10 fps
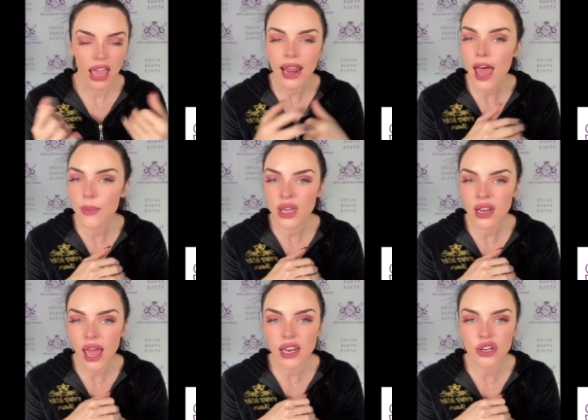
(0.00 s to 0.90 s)
That
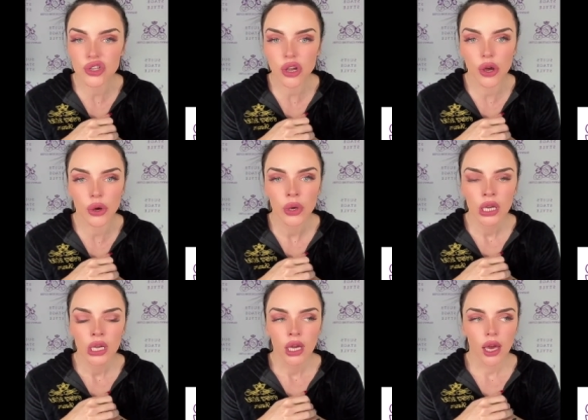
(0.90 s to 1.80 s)
happened. I did a show.
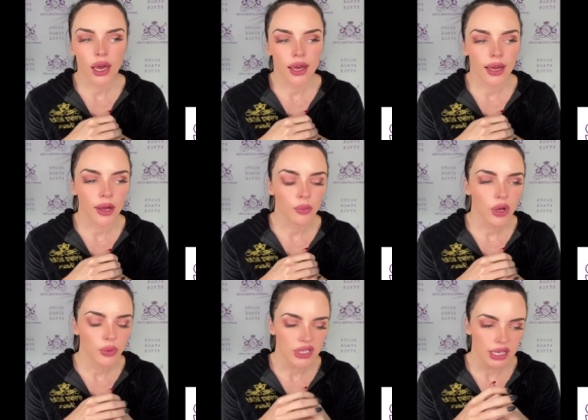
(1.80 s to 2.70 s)

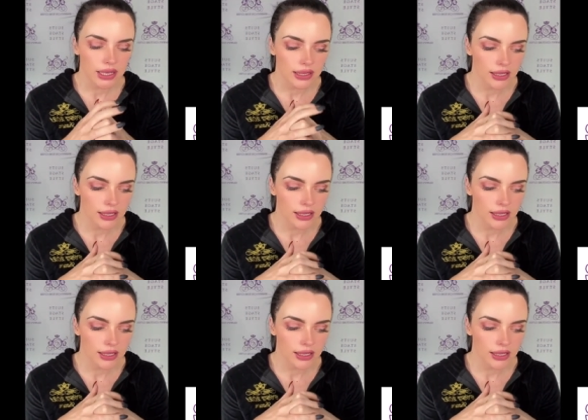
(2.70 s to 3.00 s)
Um, when was this?